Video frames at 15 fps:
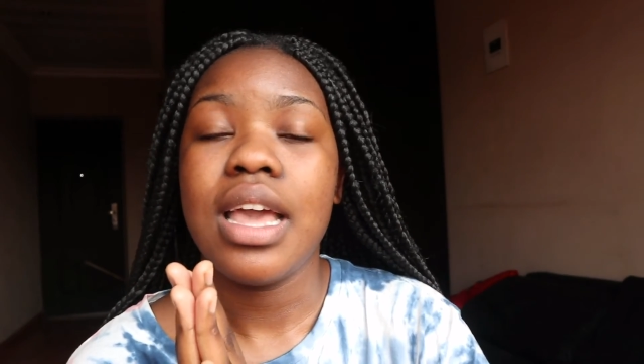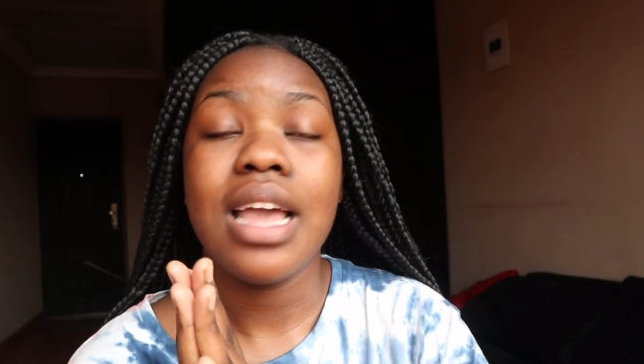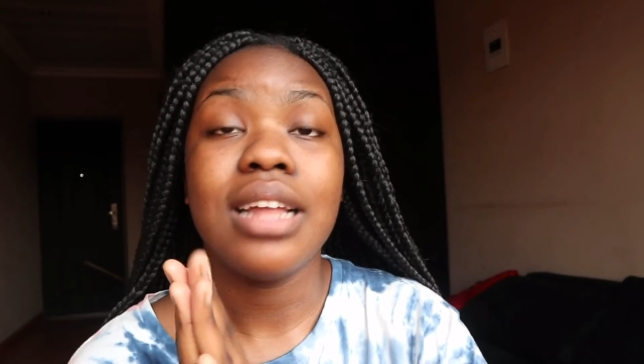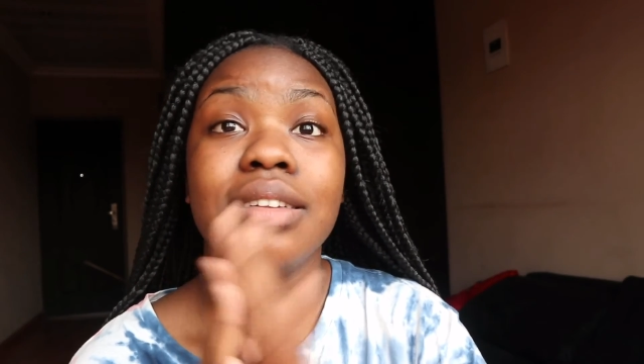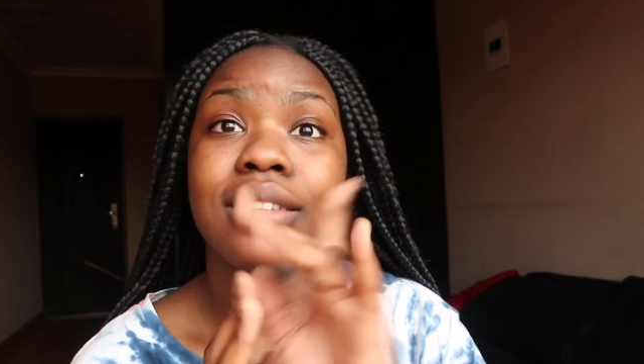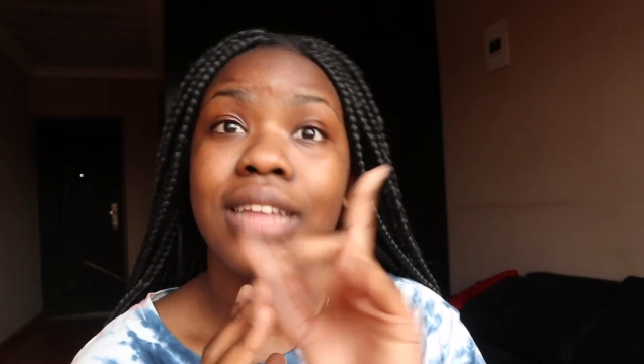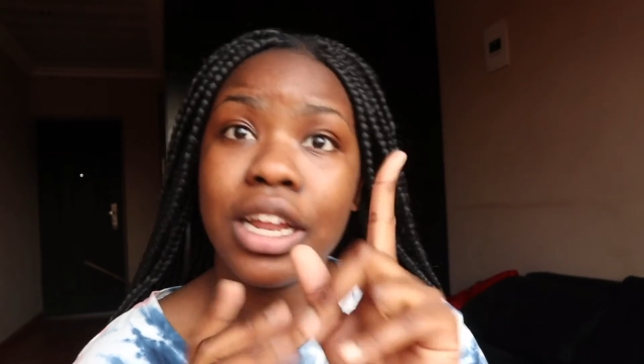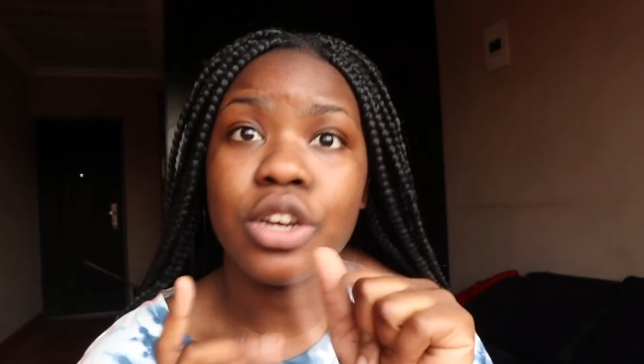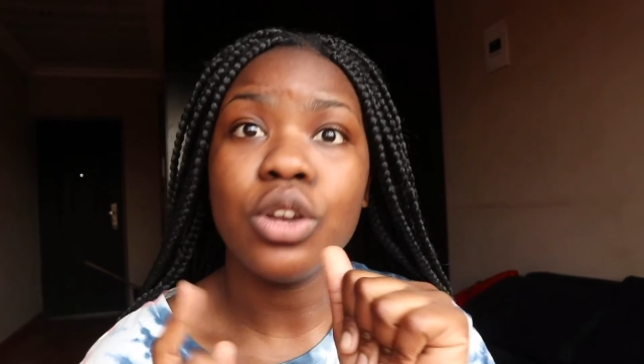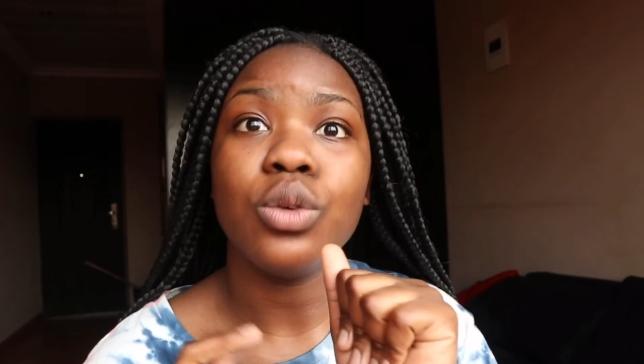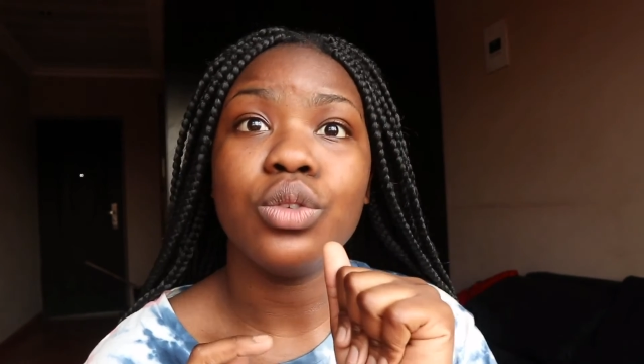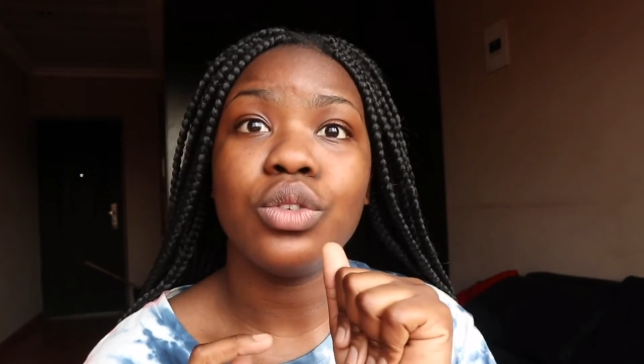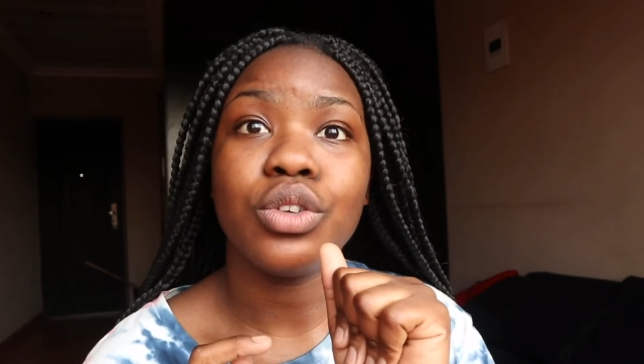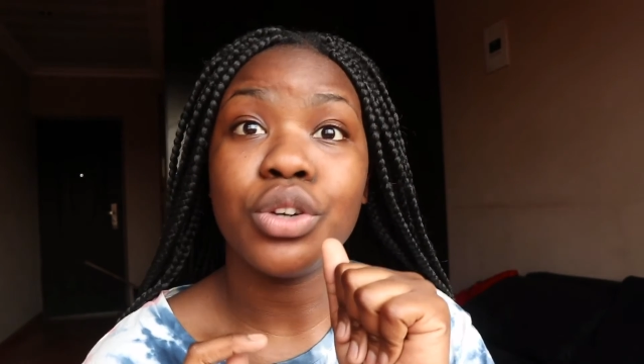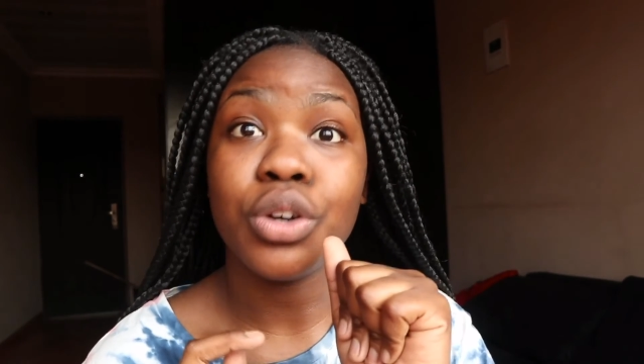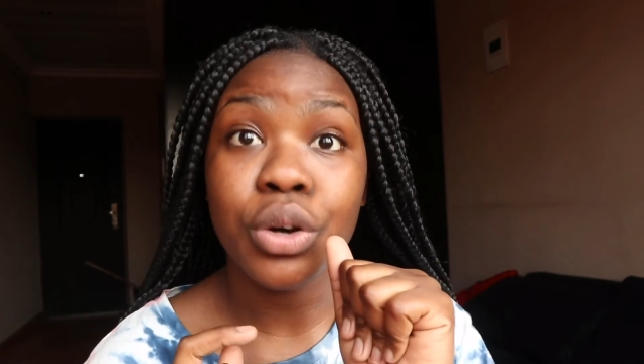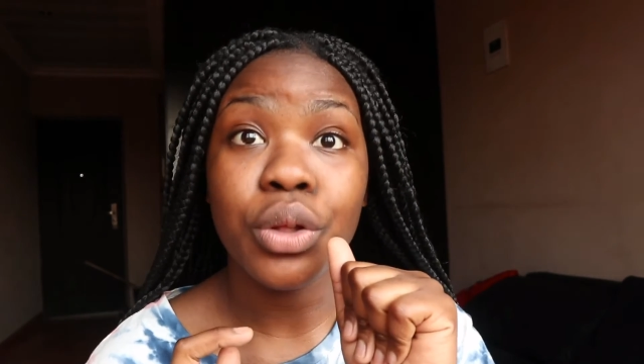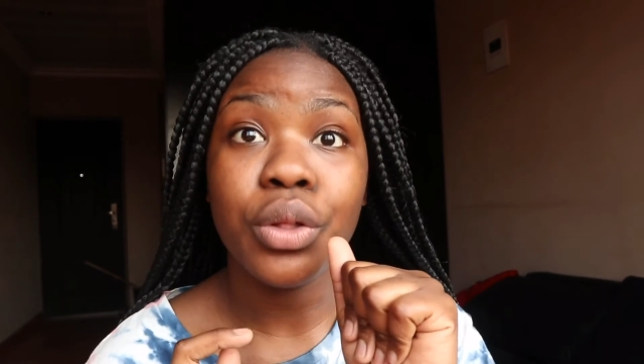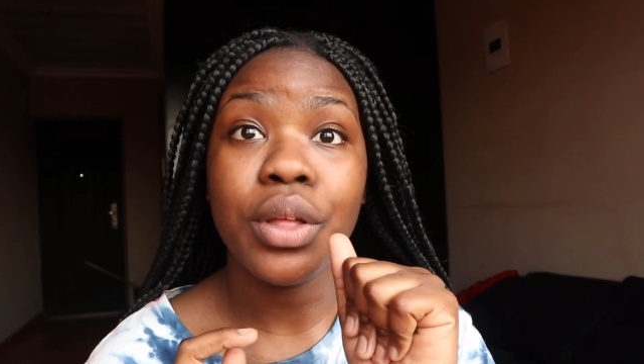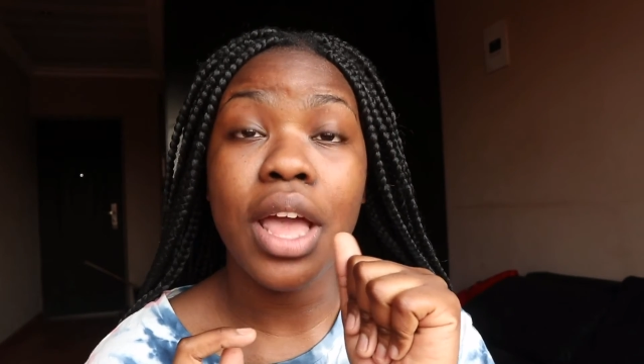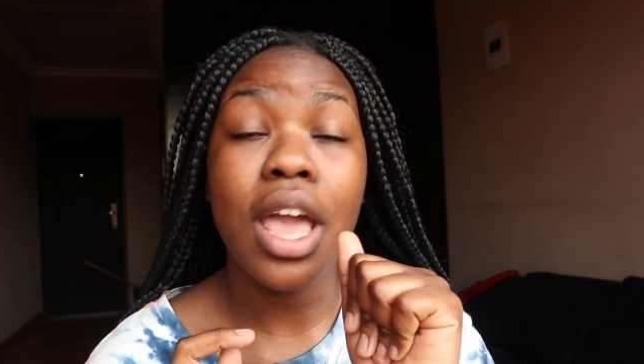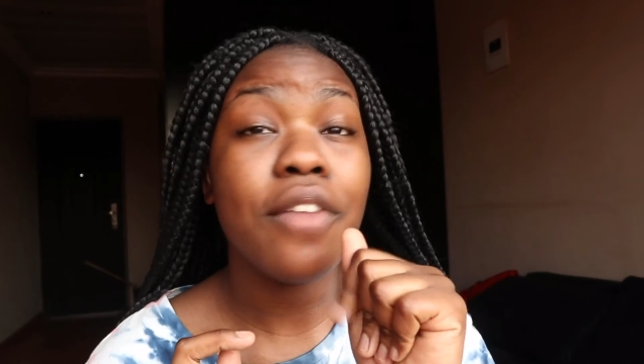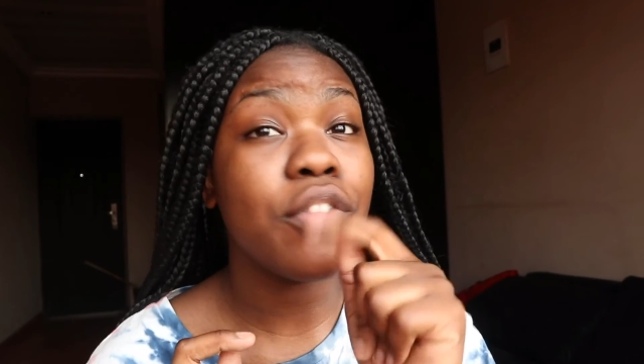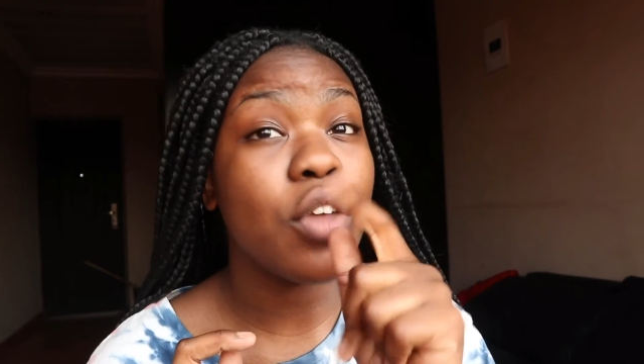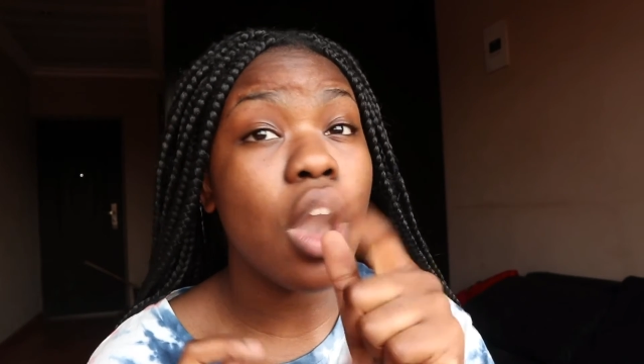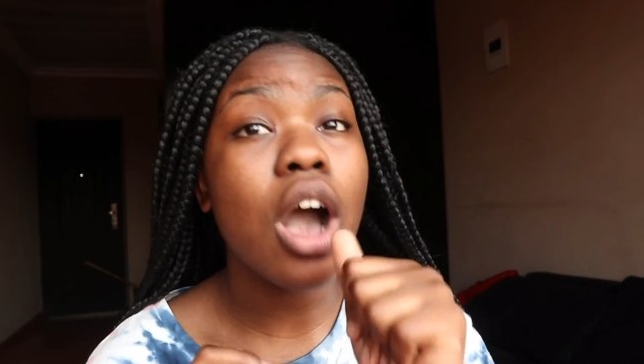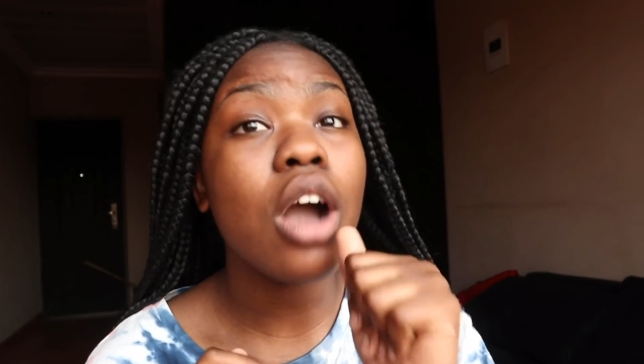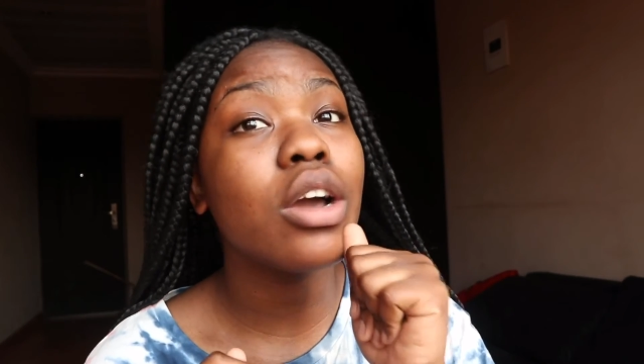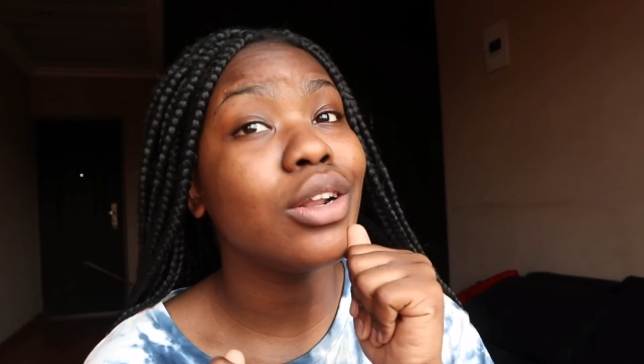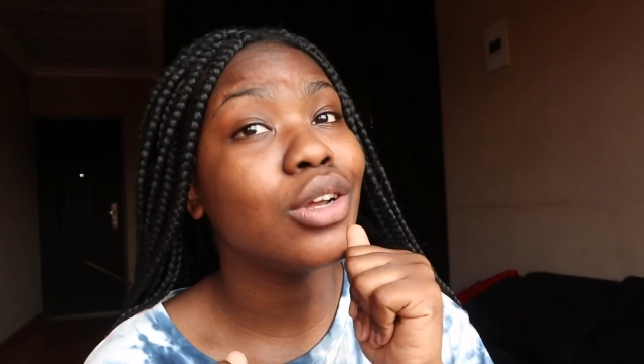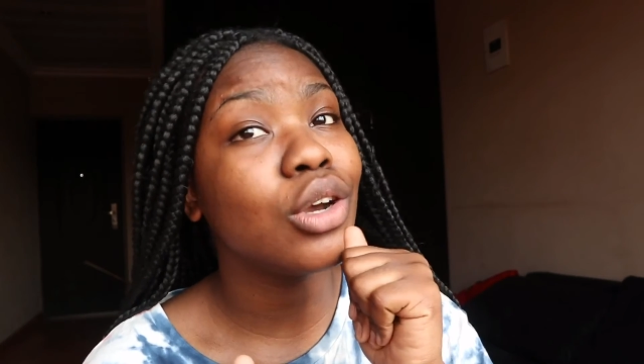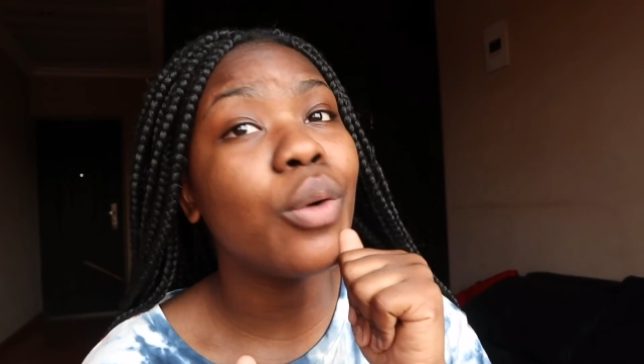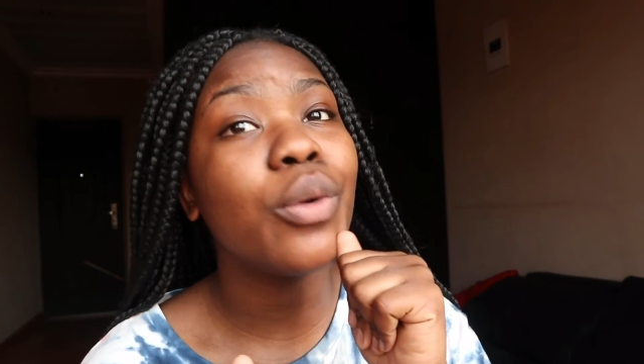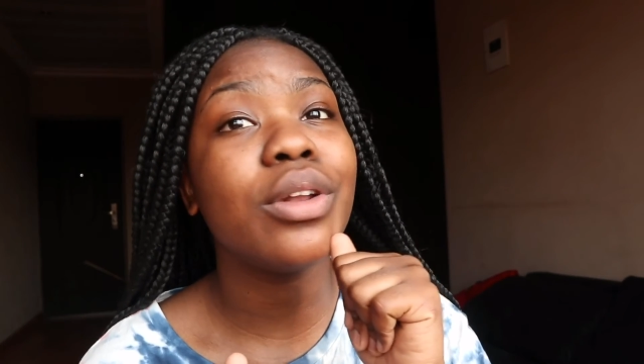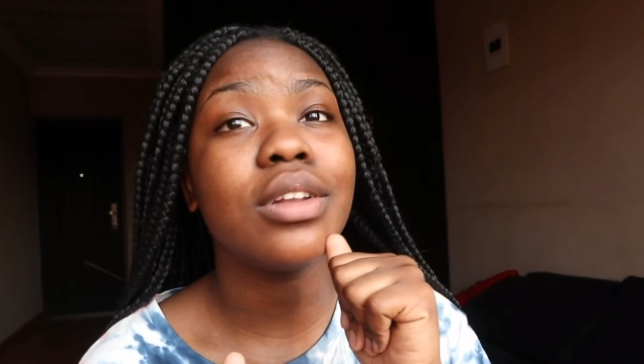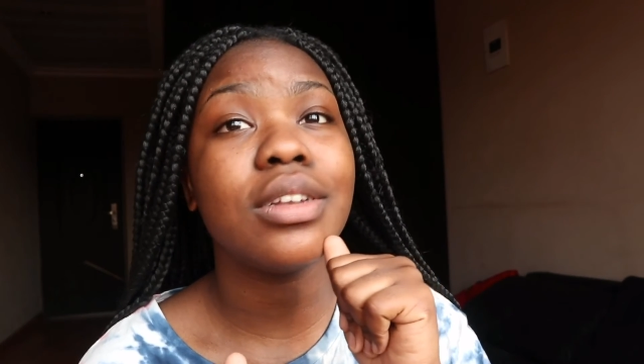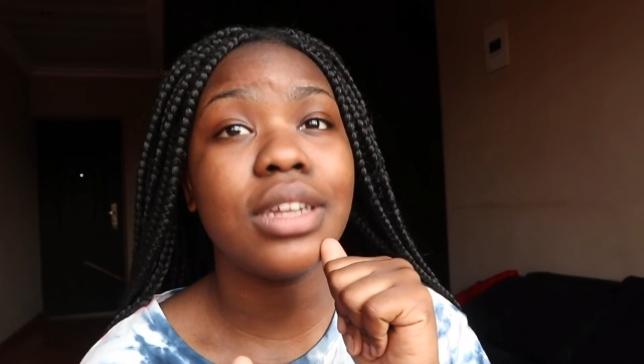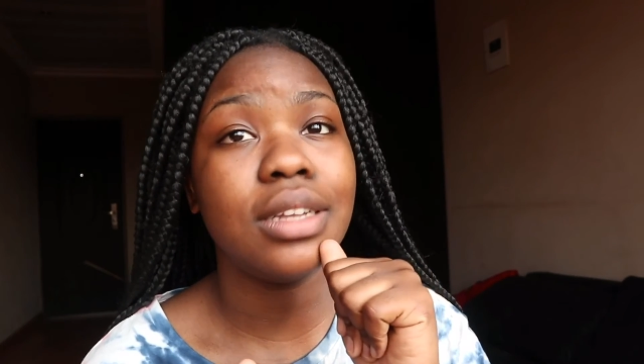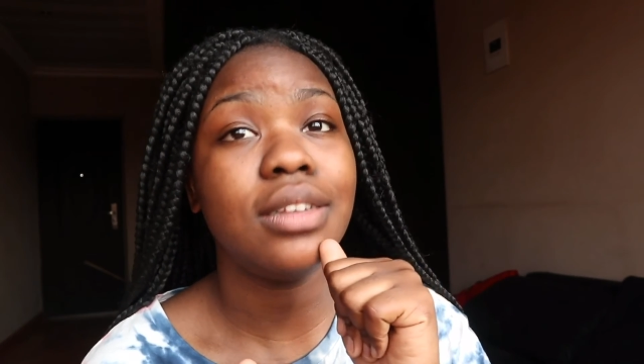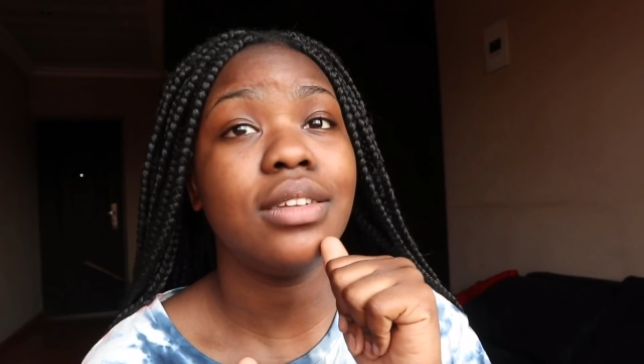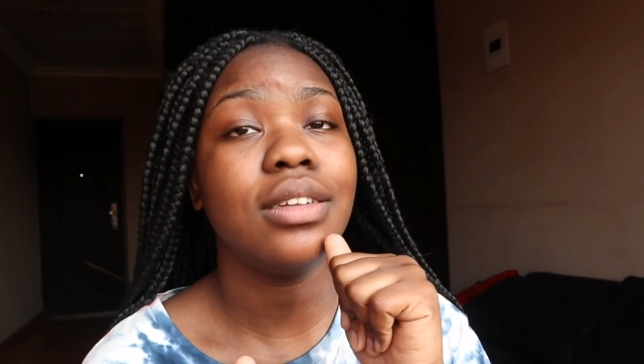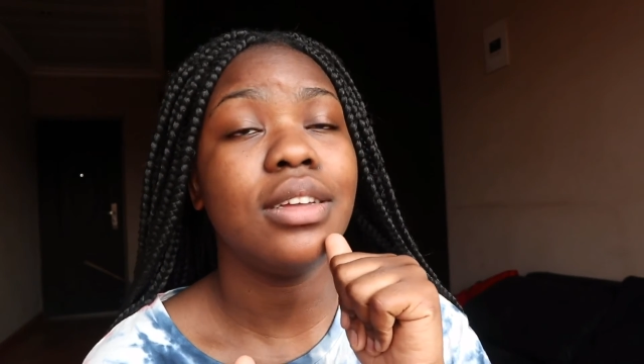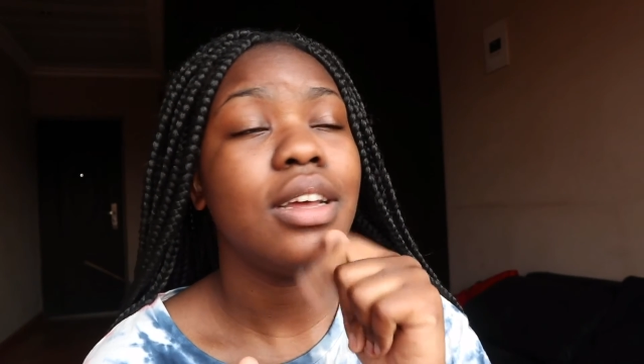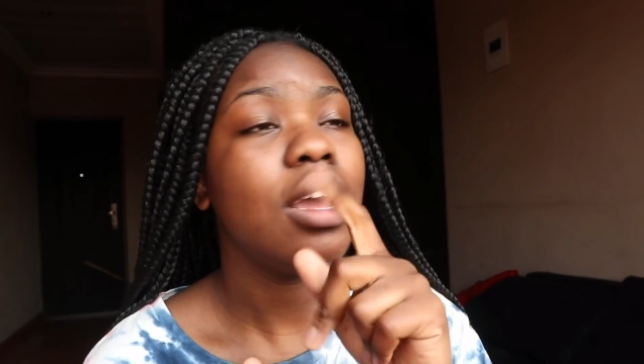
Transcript: And side note, girl, if you are gonna go on a date,